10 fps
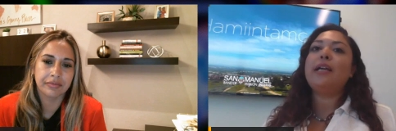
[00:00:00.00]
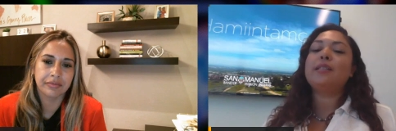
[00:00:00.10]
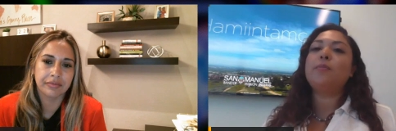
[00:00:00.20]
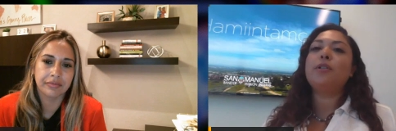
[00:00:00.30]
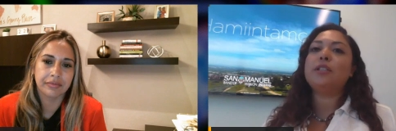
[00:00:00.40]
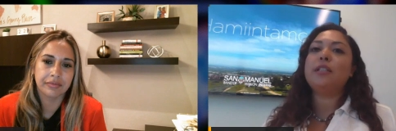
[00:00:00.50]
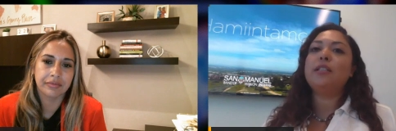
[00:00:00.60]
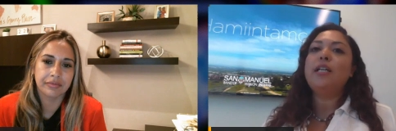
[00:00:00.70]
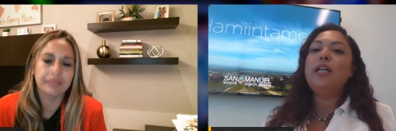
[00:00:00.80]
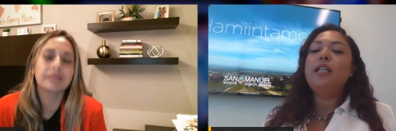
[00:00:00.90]
Speaker 1: a person.
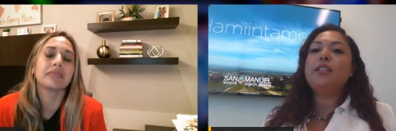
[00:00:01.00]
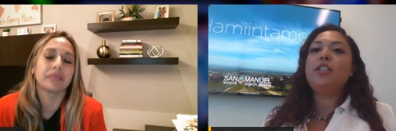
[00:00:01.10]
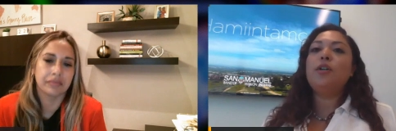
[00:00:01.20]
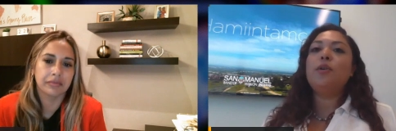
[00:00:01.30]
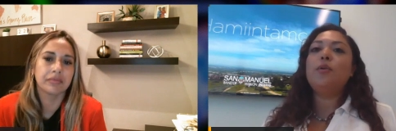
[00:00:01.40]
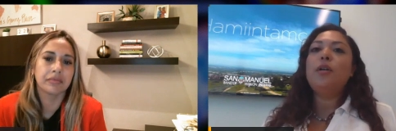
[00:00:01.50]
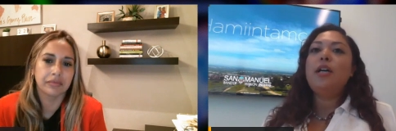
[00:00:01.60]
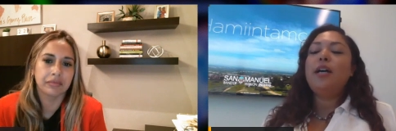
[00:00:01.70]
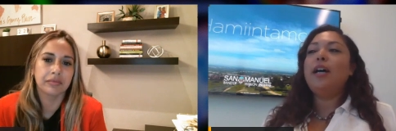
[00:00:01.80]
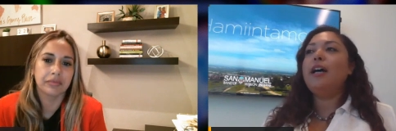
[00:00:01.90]
So,
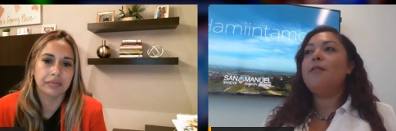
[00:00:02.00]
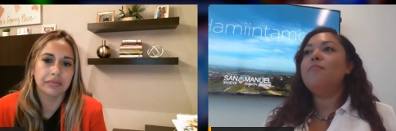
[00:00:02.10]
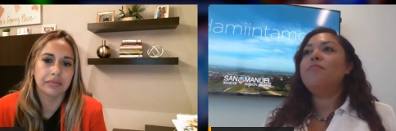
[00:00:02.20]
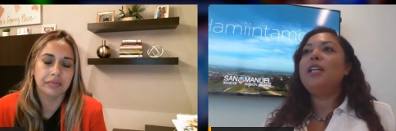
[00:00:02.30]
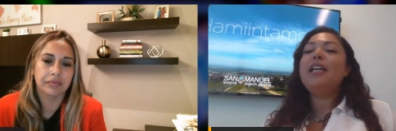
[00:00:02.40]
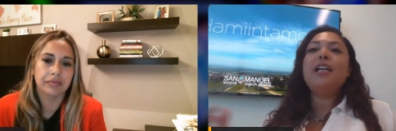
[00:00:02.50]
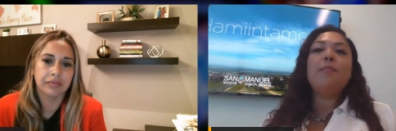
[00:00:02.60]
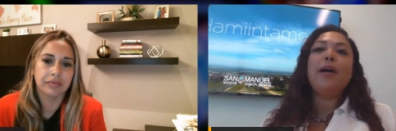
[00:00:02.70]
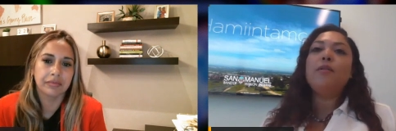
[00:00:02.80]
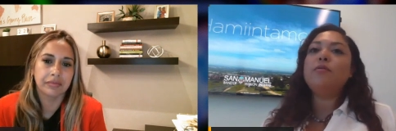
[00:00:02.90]
um, thinking
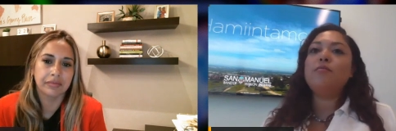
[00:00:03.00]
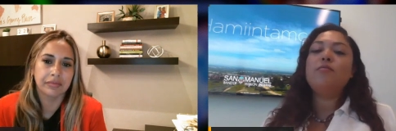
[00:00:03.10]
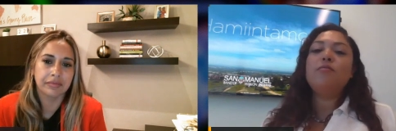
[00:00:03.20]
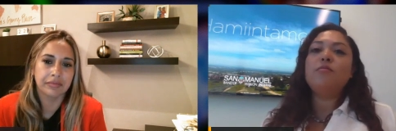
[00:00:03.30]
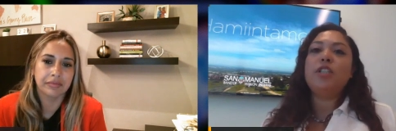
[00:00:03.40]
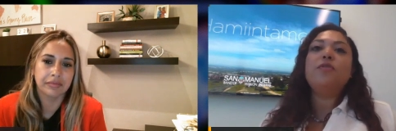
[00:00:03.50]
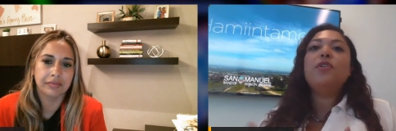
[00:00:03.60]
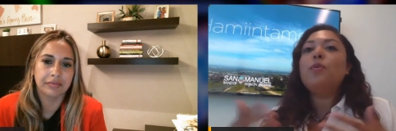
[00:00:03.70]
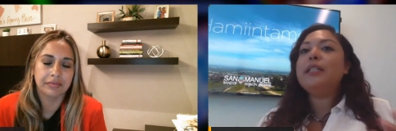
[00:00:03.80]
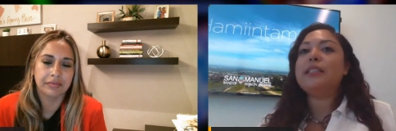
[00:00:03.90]
about
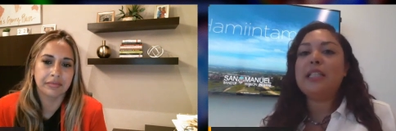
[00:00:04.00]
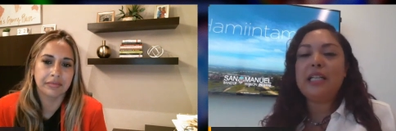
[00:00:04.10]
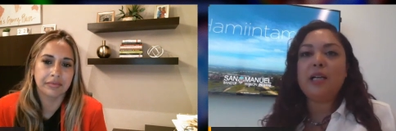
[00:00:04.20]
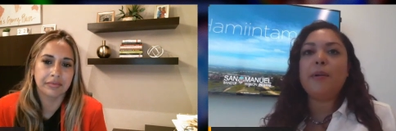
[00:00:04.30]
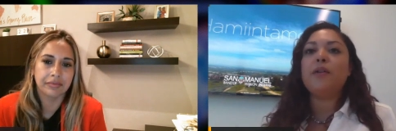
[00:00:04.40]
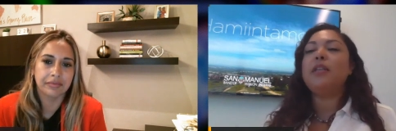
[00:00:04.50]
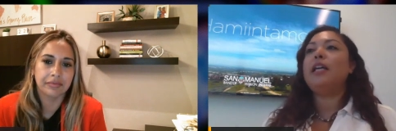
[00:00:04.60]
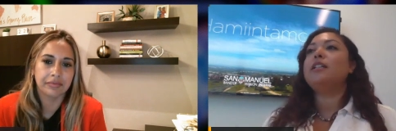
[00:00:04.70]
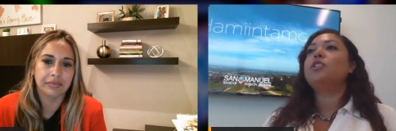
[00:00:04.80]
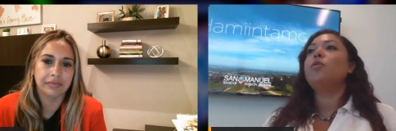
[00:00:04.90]
different ways to think about
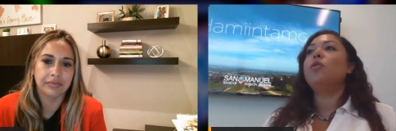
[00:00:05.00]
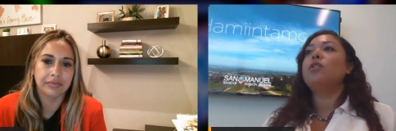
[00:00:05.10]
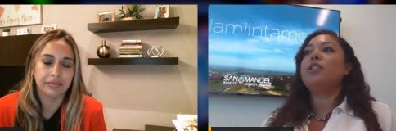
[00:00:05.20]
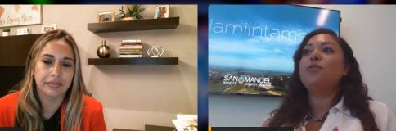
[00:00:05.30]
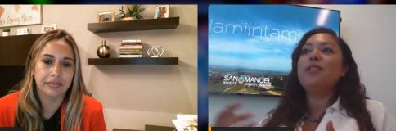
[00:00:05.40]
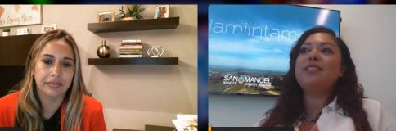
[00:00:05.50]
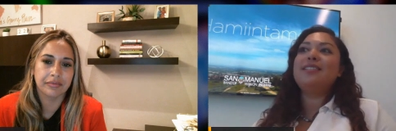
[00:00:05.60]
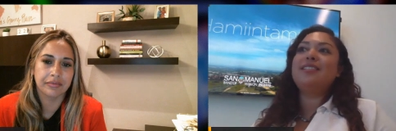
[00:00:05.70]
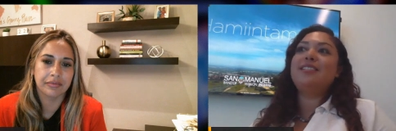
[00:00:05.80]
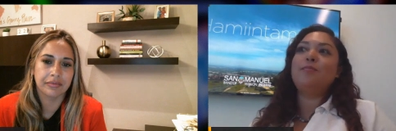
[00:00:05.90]
things or different
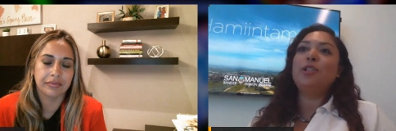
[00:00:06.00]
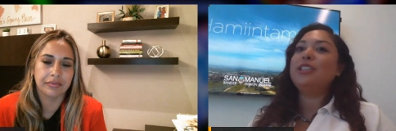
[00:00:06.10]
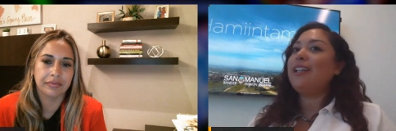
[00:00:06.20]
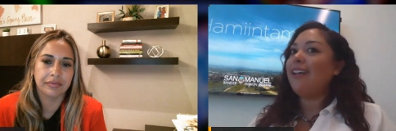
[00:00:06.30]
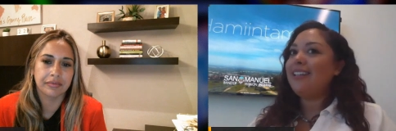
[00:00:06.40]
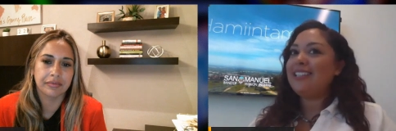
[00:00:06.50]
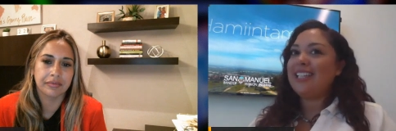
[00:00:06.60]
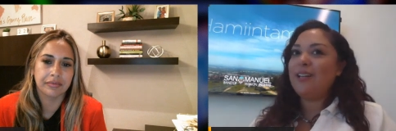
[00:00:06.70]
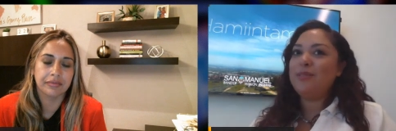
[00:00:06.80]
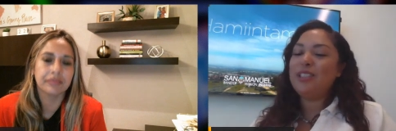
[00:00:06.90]
personality
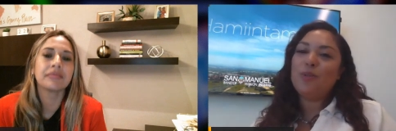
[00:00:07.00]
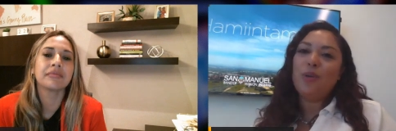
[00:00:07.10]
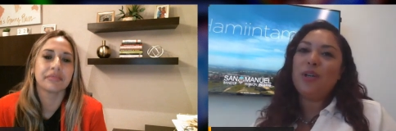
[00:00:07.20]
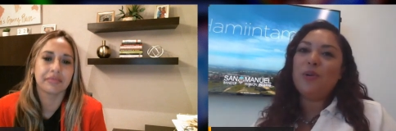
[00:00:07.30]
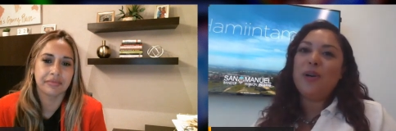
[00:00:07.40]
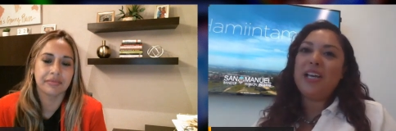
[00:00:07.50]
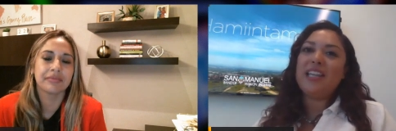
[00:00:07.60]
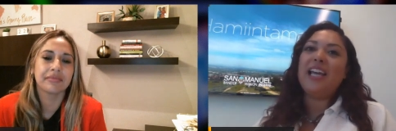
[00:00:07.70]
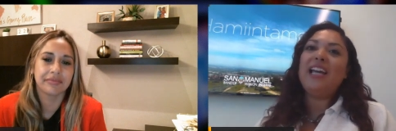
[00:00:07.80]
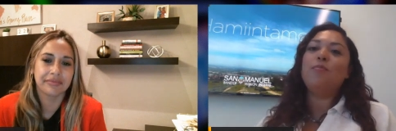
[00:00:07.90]
types to work with
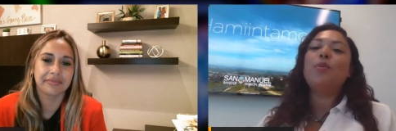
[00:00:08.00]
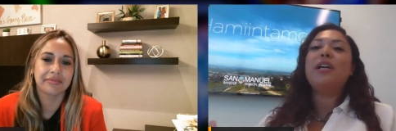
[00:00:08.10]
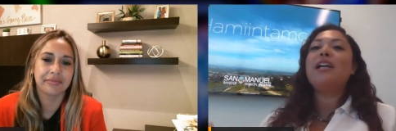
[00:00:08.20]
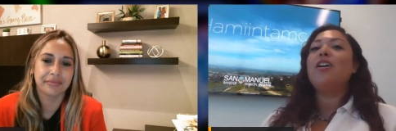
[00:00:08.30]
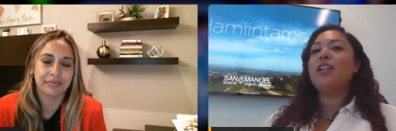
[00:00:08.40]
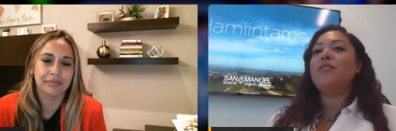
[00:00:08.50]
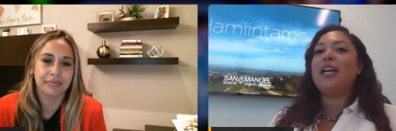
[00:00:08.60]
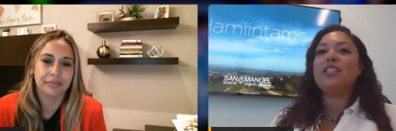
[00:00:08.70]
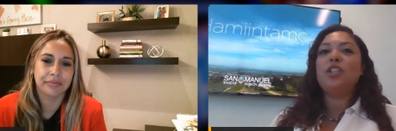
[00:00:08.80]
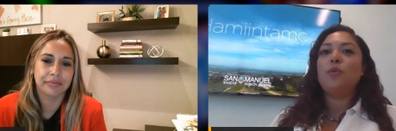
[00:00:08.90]
and bringing all of
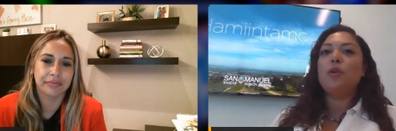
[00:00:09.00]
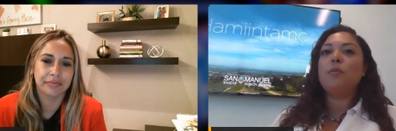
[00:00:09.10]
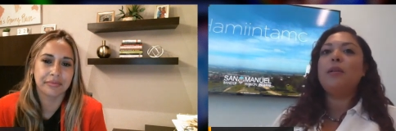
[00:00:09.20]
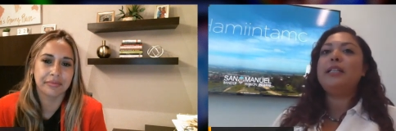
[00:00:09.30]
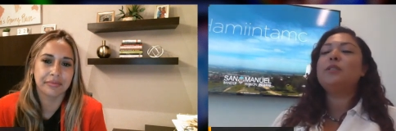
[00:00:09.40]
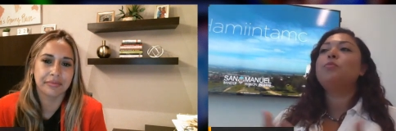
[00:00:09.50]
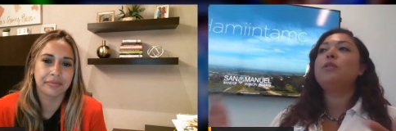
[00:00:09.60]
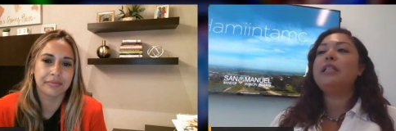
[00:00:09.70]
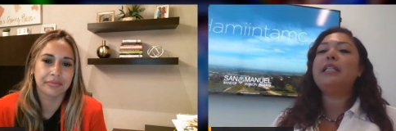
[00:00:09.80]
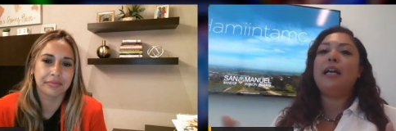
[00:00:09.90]
that to the workplace
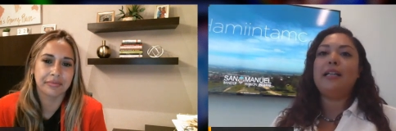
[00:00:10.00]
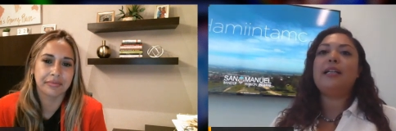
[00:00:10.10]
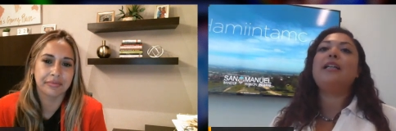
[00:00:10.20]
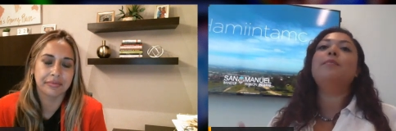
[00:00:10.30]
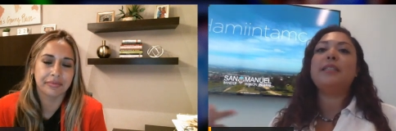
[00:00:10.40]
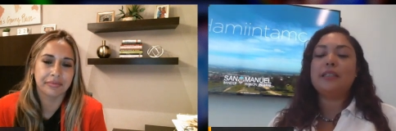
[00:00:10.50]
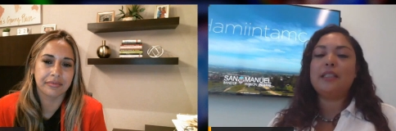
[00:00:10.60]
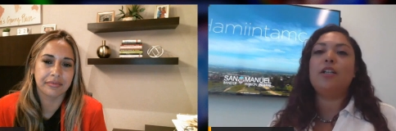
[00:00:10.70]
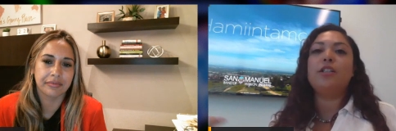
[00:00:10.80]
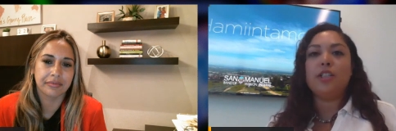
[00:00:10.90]
really kind of keeps us
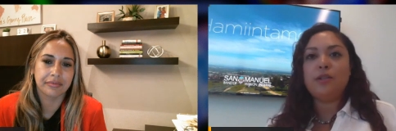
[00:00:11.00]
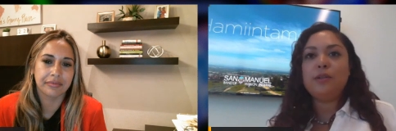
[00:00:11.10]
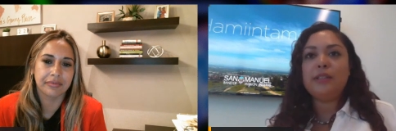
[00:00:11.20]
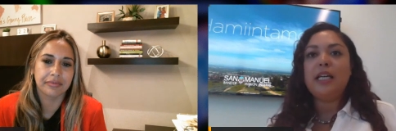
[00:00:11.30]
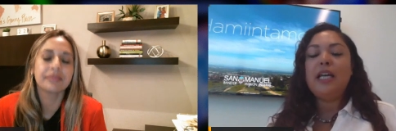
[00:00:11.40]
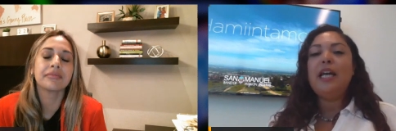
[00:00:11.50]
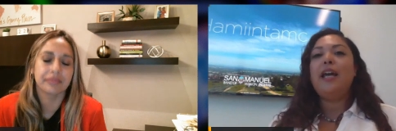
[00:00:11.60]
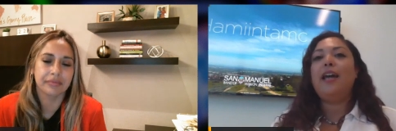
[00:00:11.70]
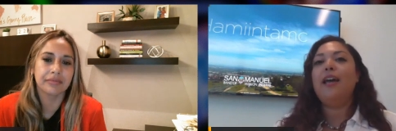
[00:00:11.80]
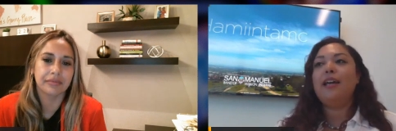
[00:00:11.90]
on our toes
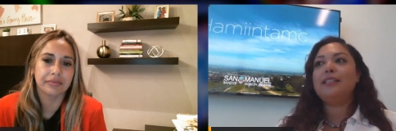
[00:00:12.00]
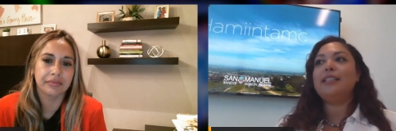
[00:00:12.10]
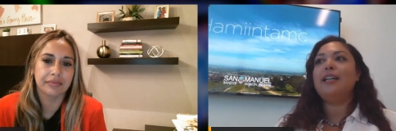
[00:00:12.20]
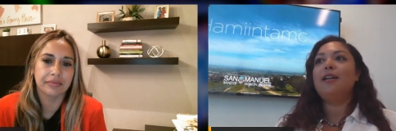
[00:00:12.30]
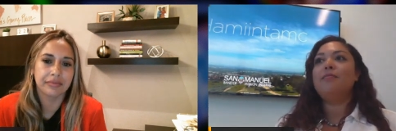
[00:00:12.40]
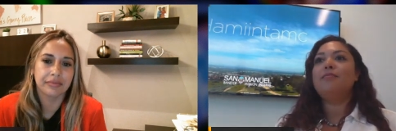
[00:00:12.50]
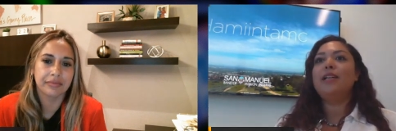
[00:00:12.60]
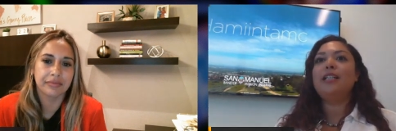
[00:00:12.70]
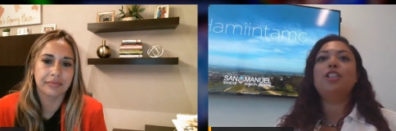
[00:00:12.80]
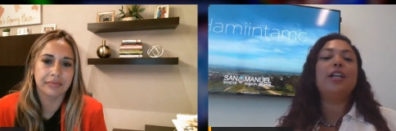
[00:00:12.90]
and um,
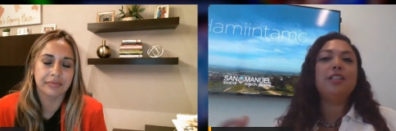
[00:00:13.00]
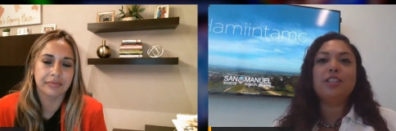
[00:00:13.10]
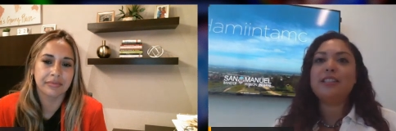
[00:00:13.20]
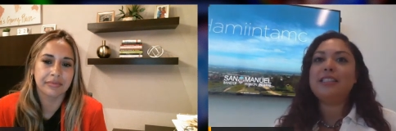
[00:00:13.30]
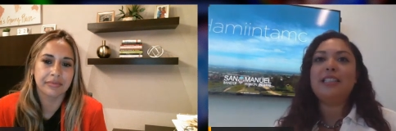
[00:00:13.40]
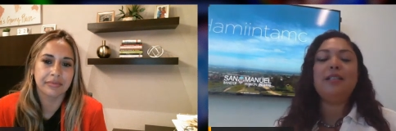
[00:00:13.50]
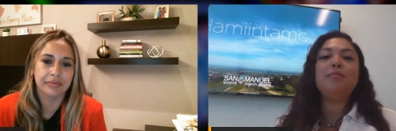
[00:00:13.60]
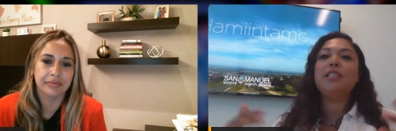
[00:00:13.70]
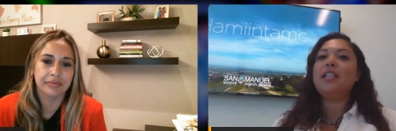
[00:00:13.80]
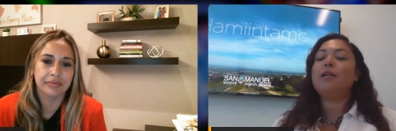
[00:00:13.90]
and challenges the team
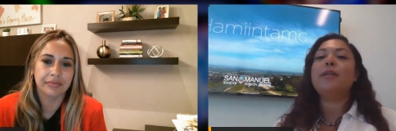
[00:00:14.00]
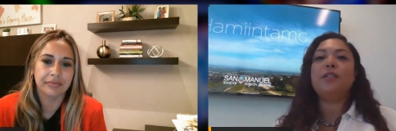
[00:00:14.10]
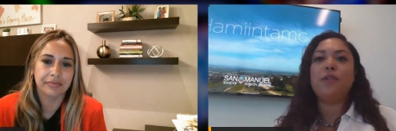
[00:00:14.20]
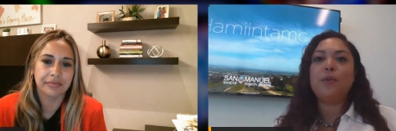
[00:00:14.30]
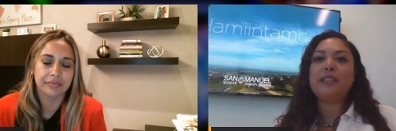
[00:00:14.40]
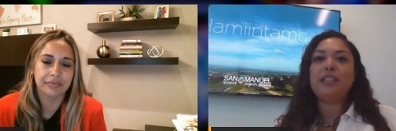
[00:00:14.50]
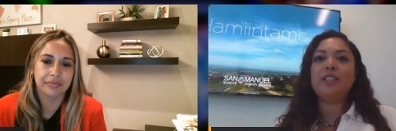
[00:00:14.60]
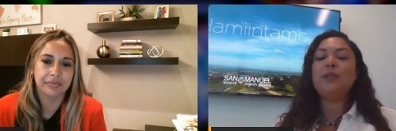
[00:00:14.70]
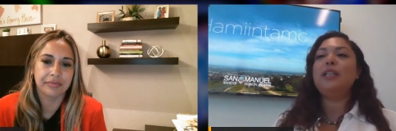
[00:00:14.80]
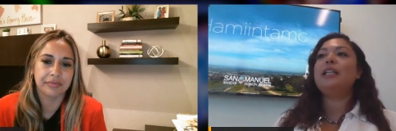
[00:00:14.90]
to think about different ways to
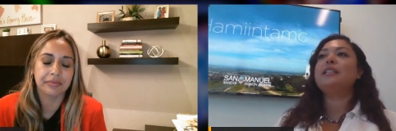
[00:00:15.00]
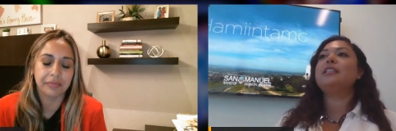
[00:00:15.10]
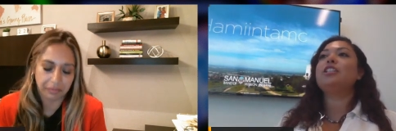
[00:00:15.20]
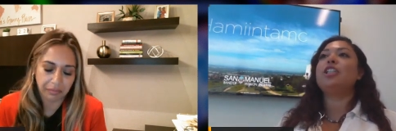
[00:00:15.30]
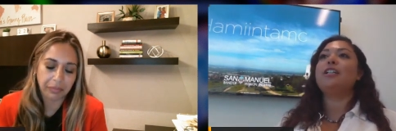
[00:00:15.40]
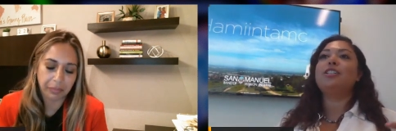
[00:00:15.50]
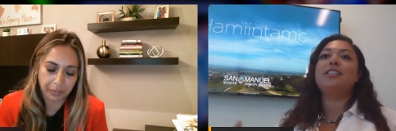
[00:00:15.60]
do things challenges